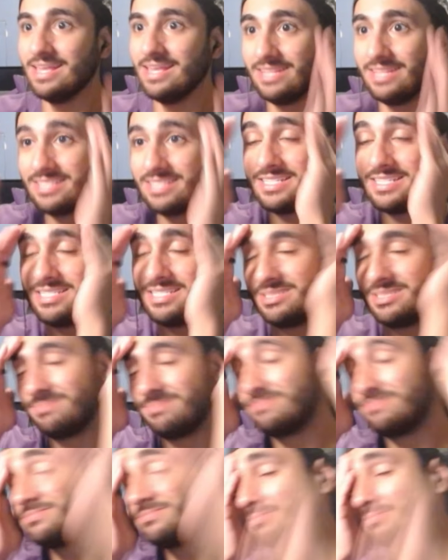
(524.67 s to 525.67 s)

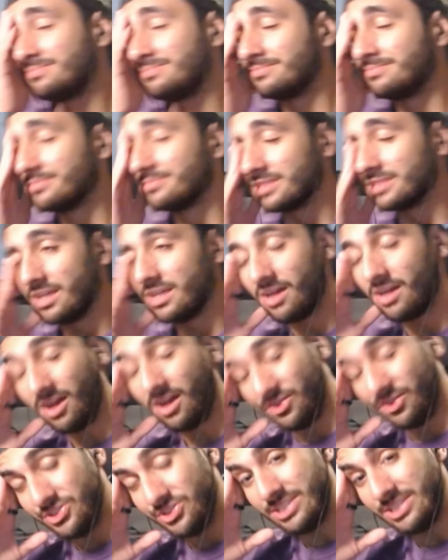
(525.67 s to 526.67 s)

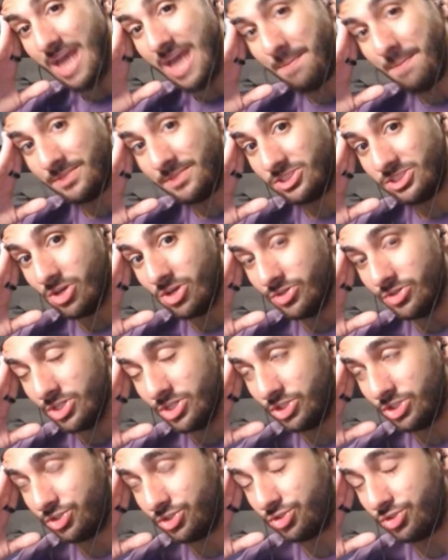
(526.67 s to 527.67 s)
This episode
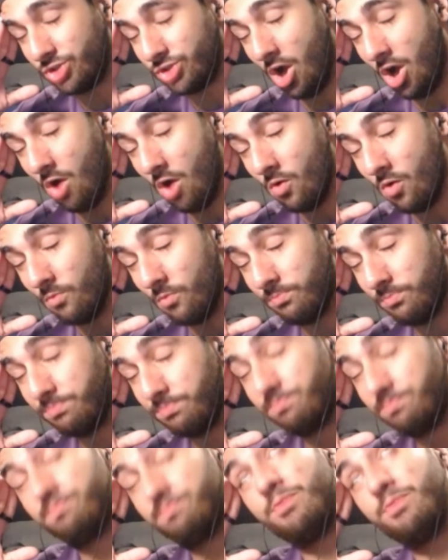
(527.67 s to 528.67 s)
is so
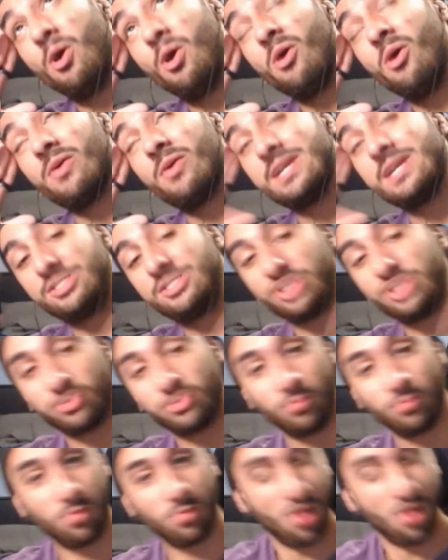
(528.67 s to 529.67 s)
boring. You're just
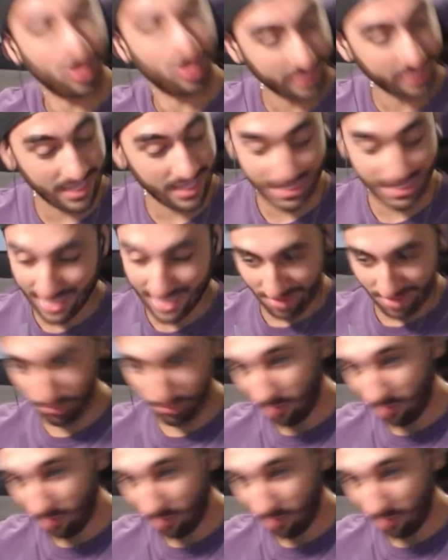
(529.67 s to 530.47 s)
walking and